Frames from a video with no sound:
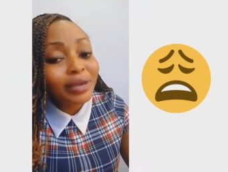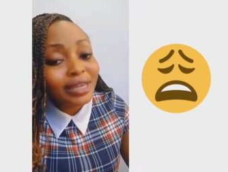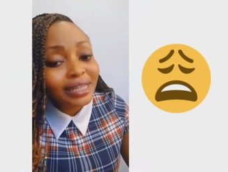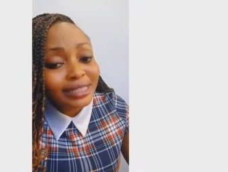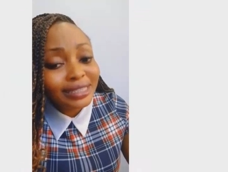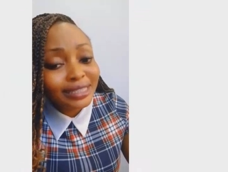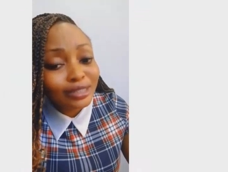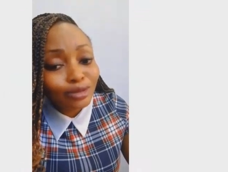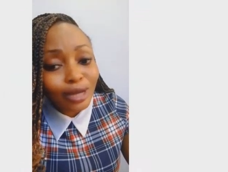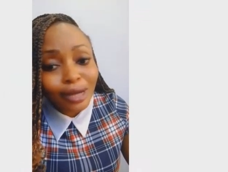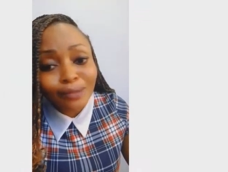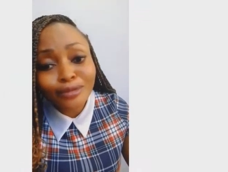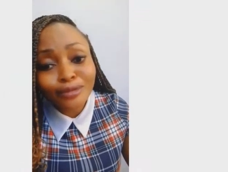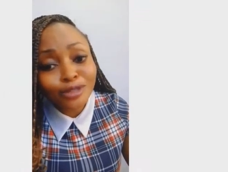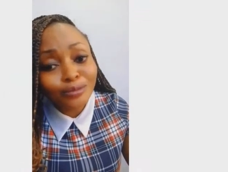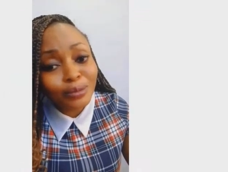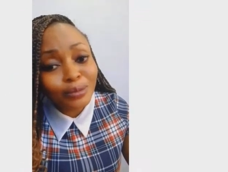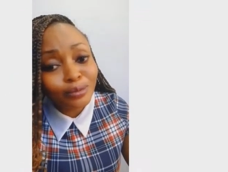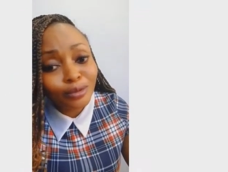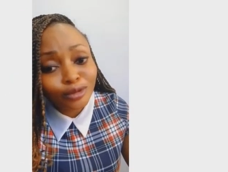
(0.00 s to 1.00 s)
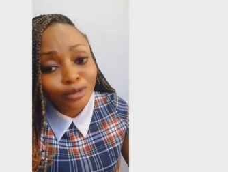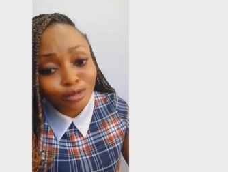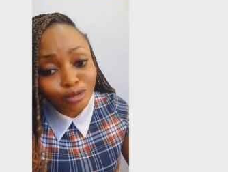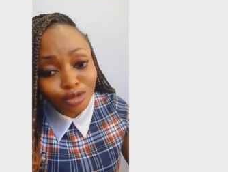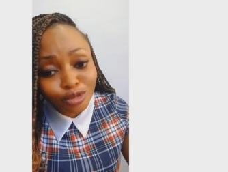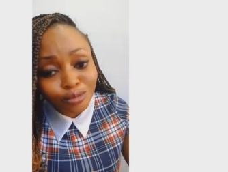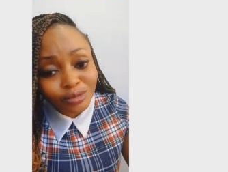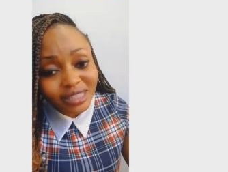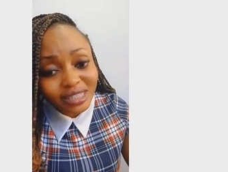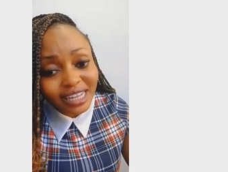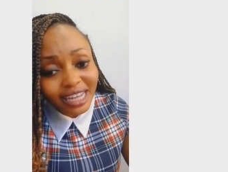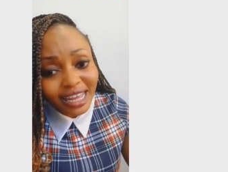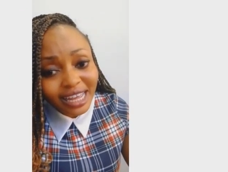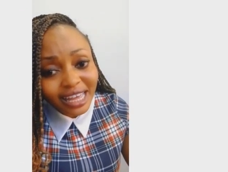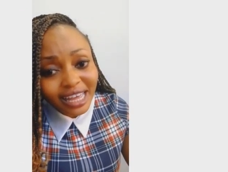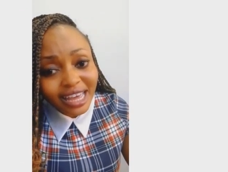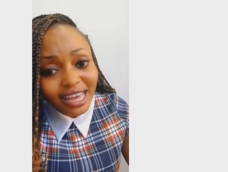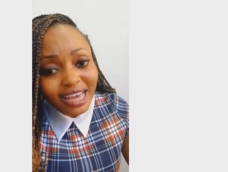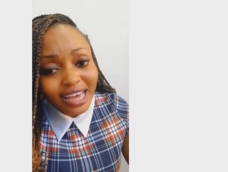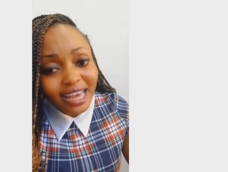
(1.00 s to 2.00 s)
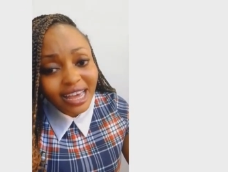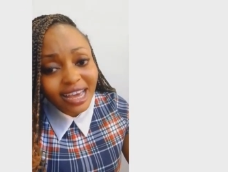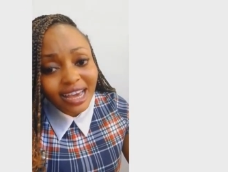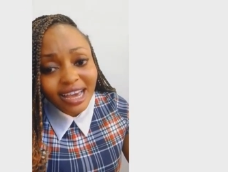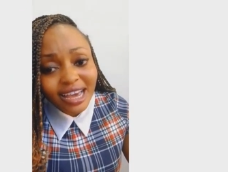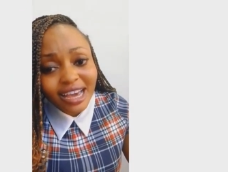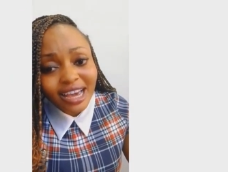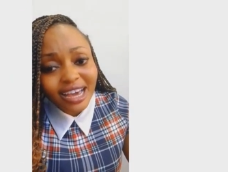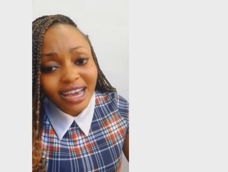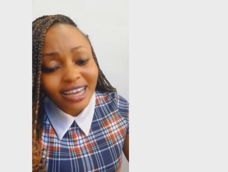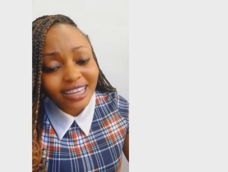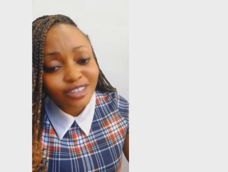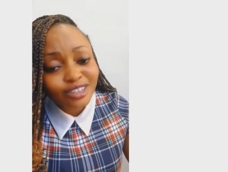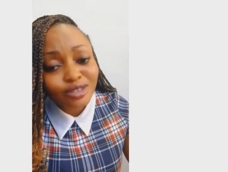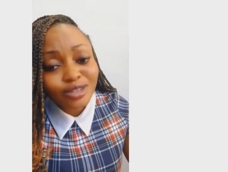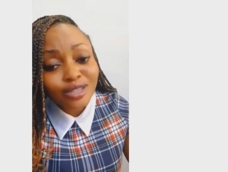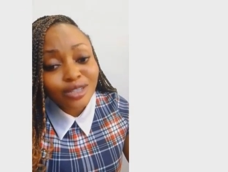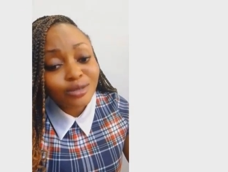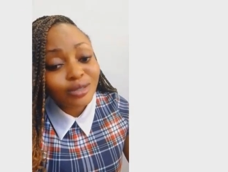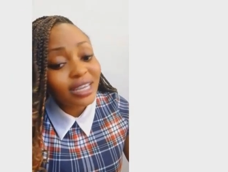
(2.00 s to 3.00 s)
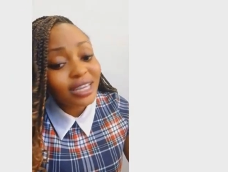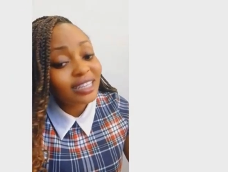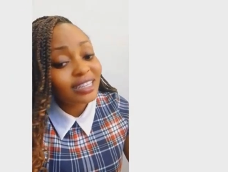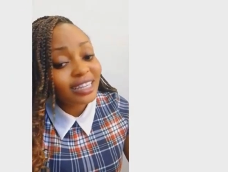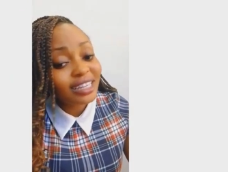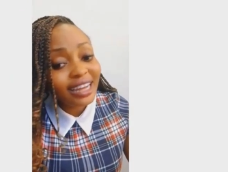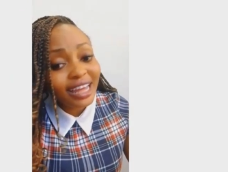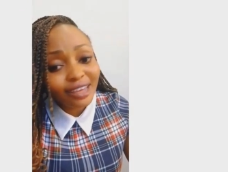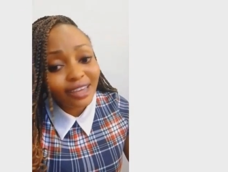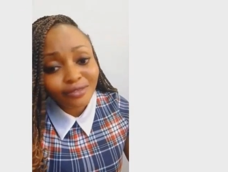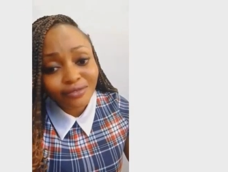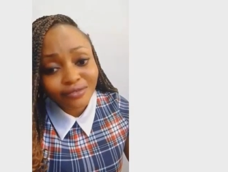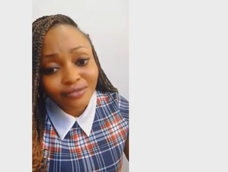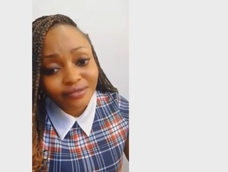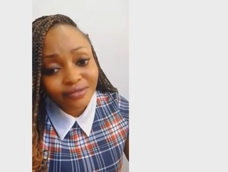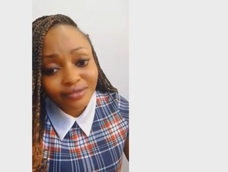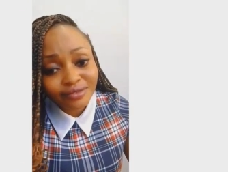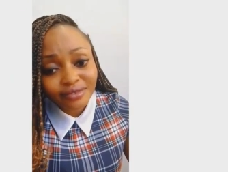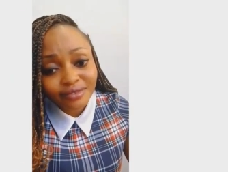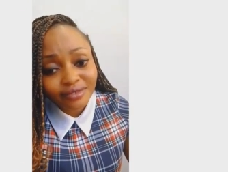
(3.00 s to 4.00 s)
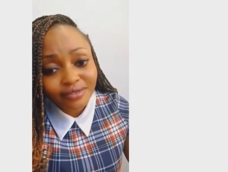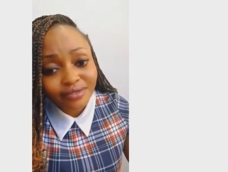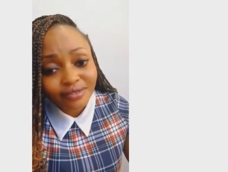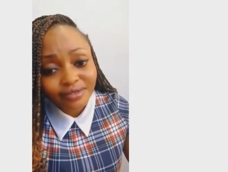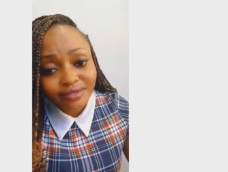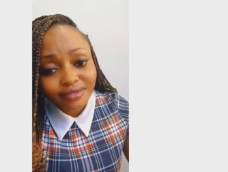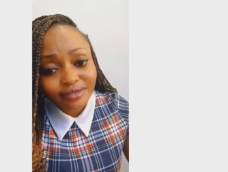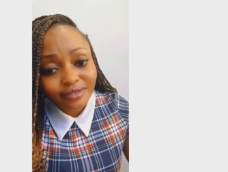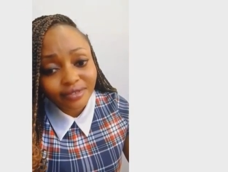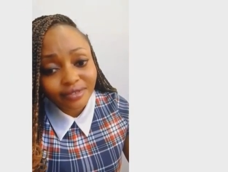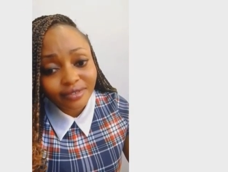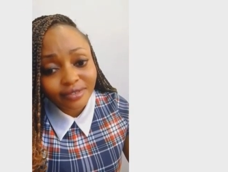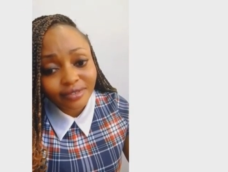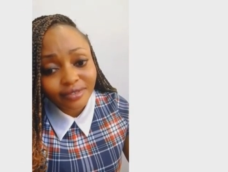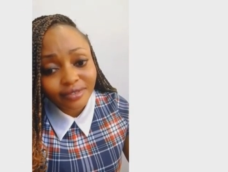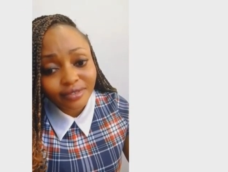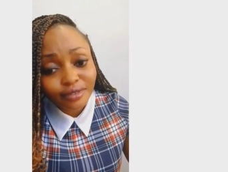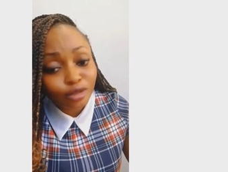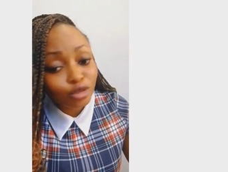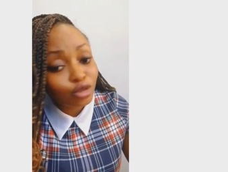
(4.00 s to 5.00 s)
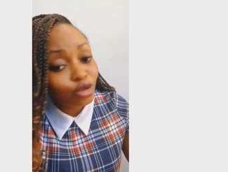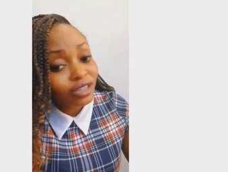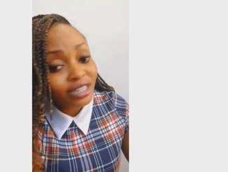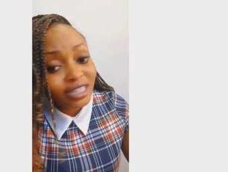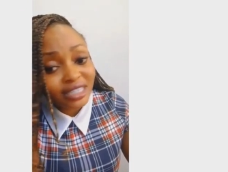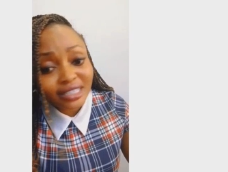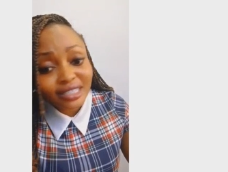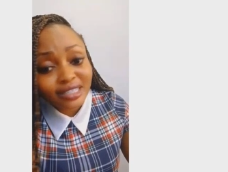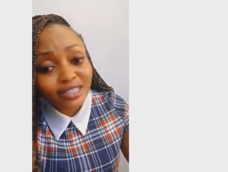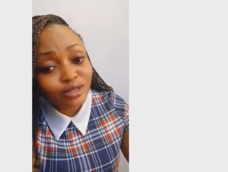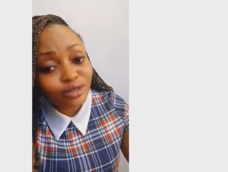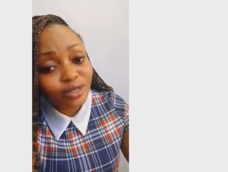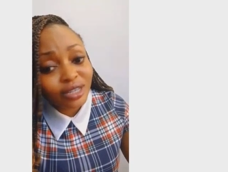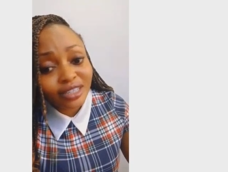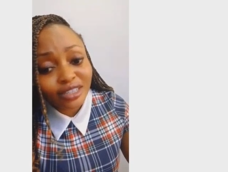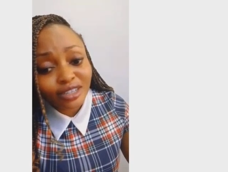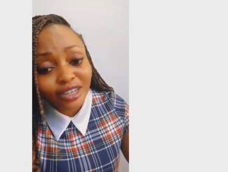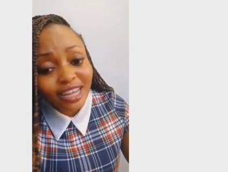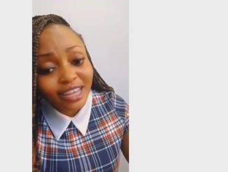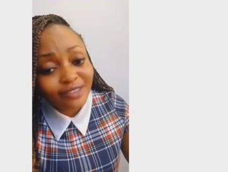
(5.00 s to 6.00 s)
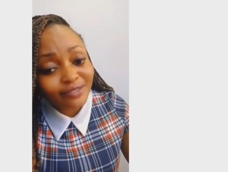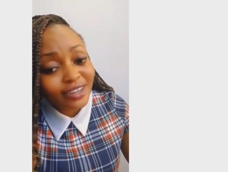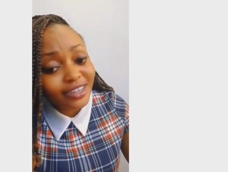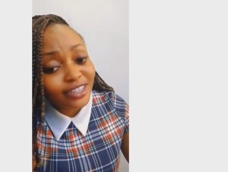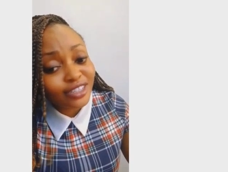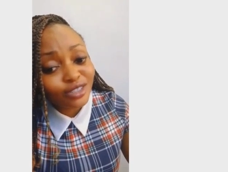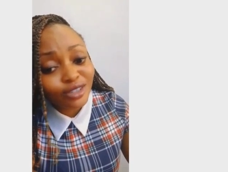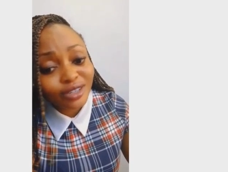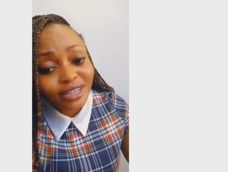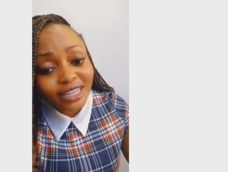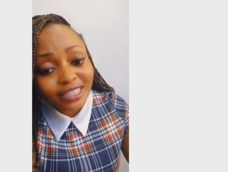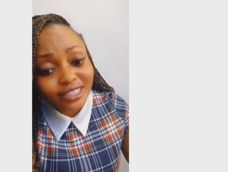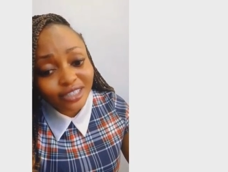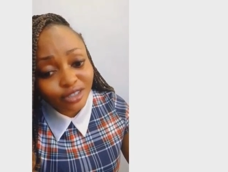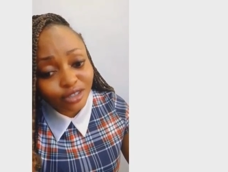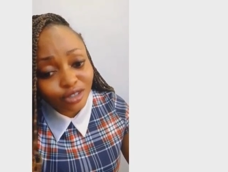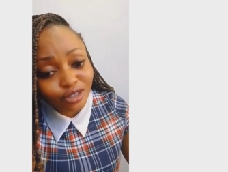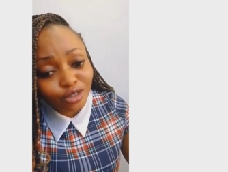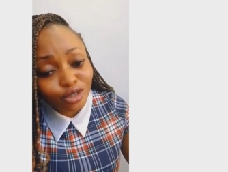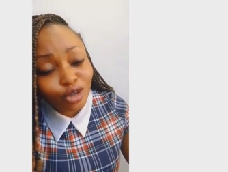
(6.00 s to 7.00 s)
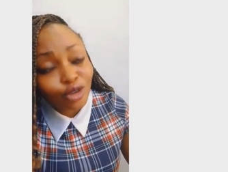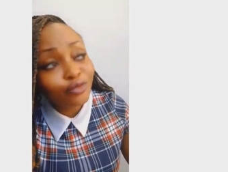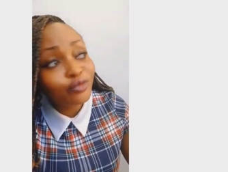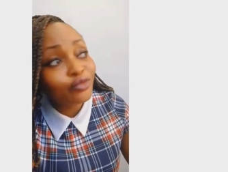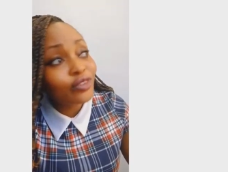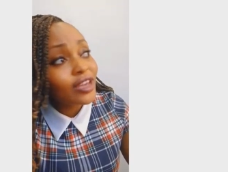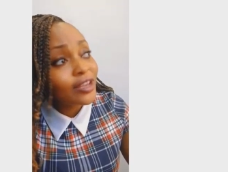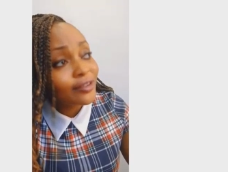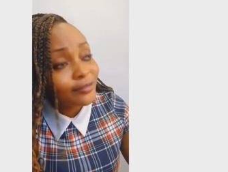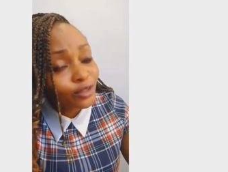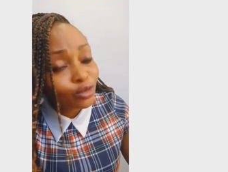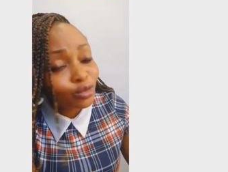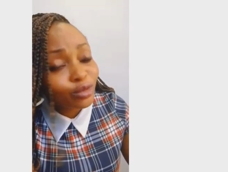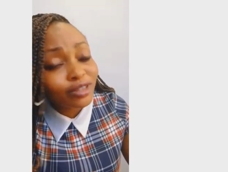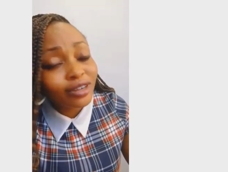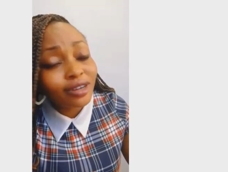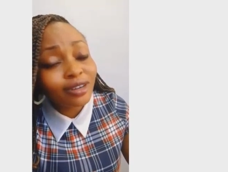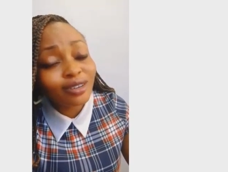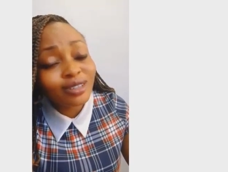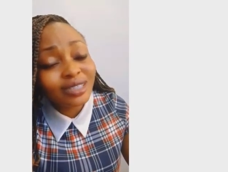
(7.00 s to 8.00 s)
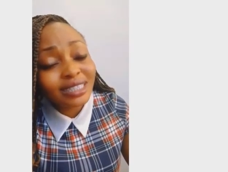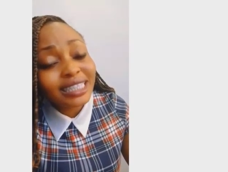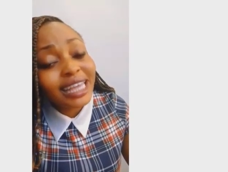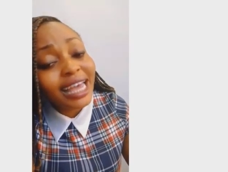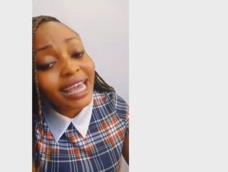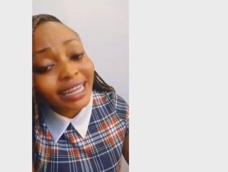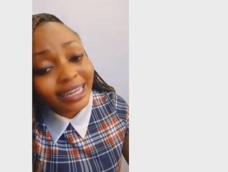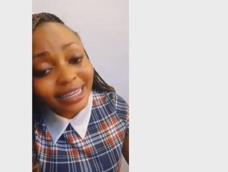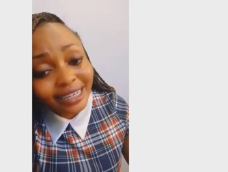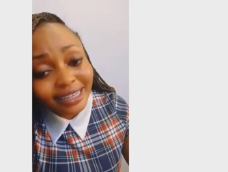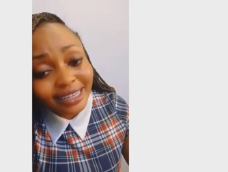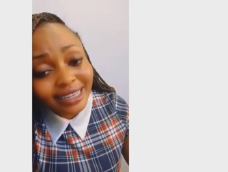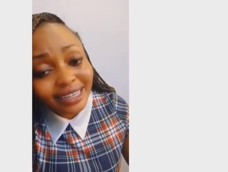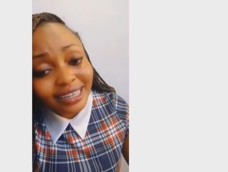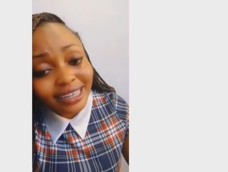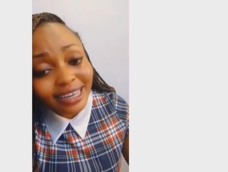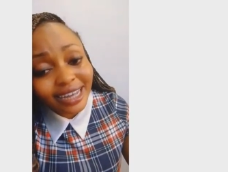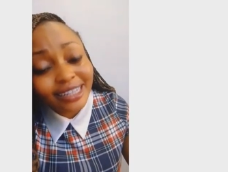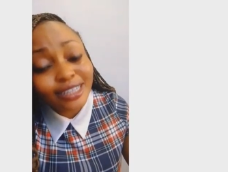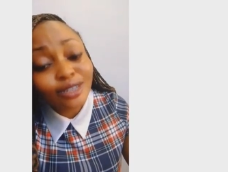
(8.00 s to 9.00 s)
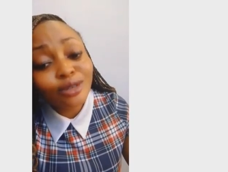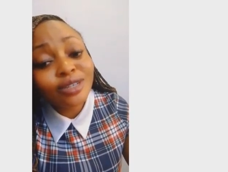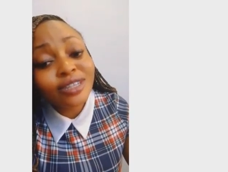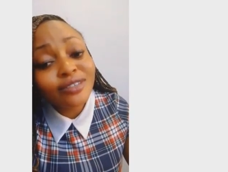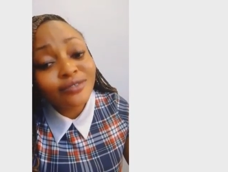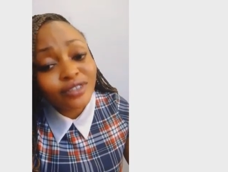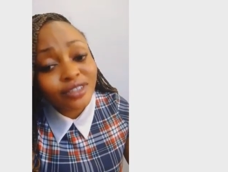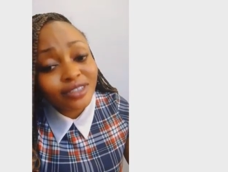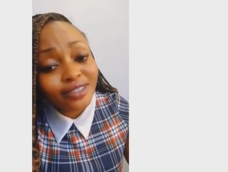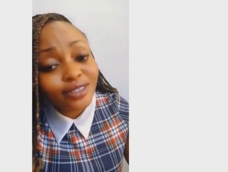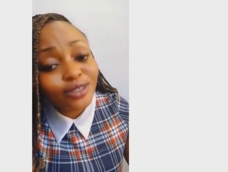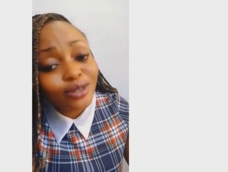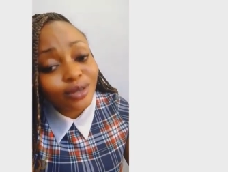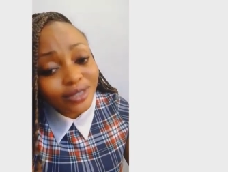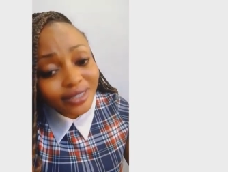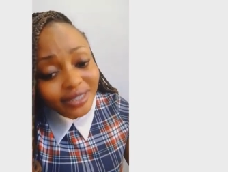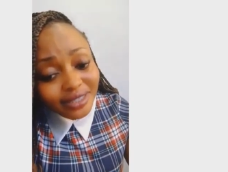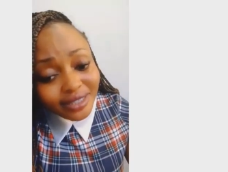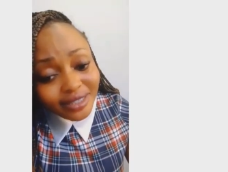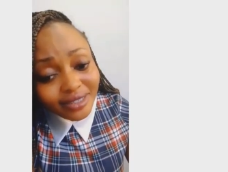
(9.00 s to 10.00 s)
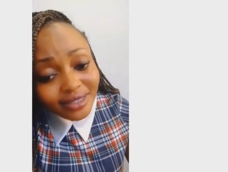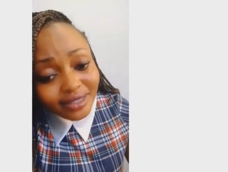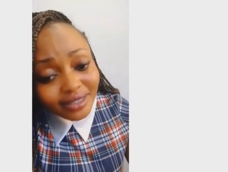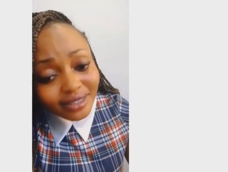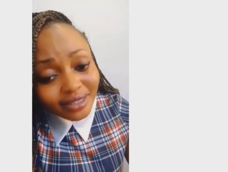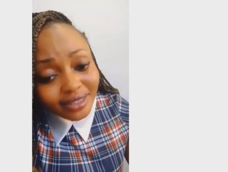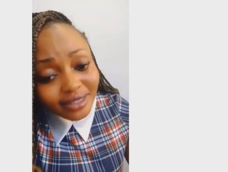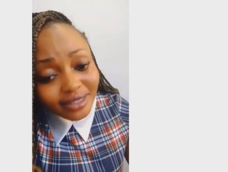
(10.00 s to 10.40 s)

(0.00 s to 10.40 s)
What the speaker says: paid to abuse people on social media, you need to get a life. You honestly need to get a life, and it's not that serious. Your faves will reconcile and they will leave you in the dust.